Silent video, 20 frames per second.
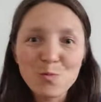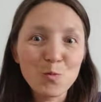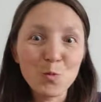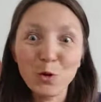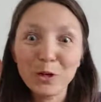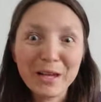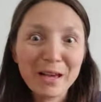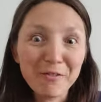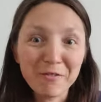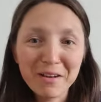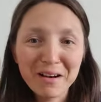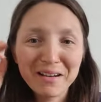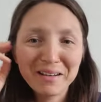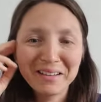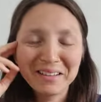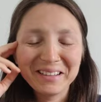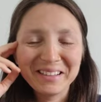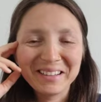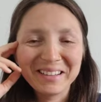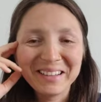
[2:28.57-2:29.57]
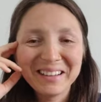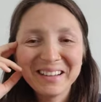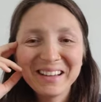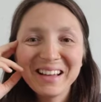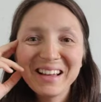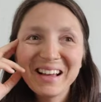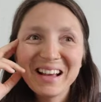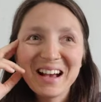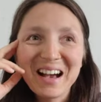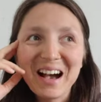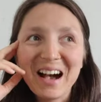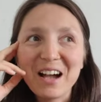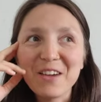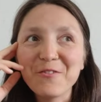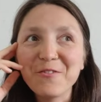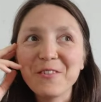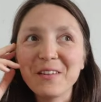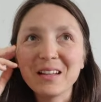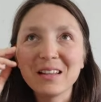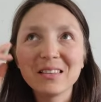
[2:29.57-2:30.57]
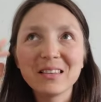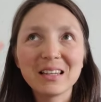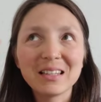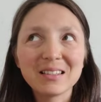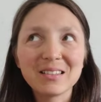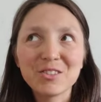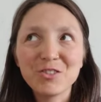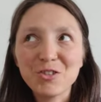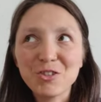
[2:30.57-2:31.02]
whatever. I felt that